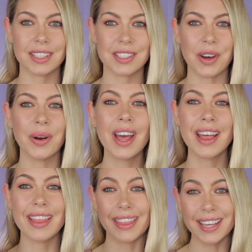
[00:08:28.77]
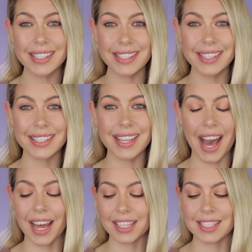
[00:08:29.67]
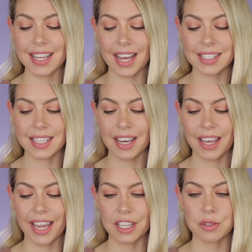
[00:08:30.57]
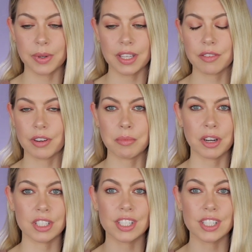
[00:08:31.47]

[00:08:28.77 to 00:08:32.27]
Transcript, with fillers: So this is the Anastasia A twenty-three brush.